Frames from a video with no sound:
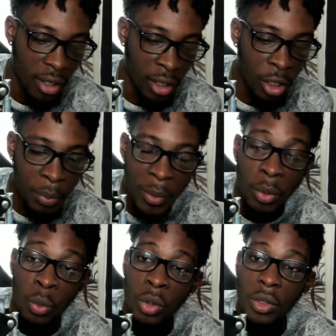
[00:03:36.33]
A lot of
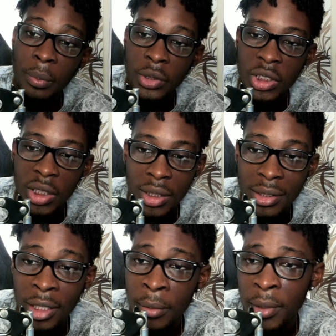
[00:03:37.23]
people won't appreciate the
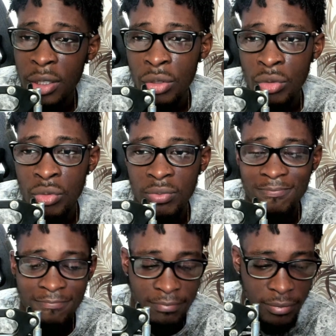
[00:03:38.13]
time that you
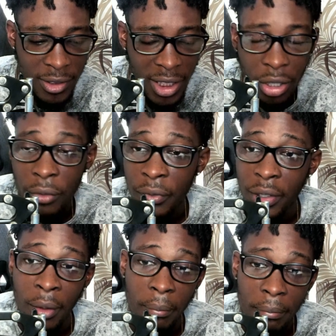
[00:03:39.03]
set out for
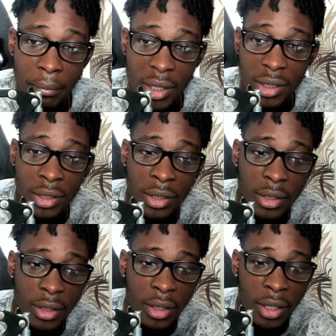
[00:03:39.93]
them,
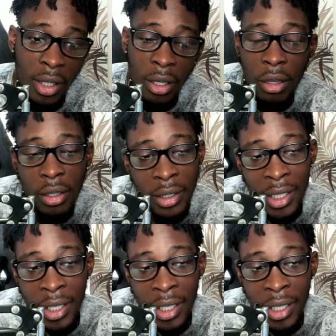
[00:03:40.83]
basically. A lot of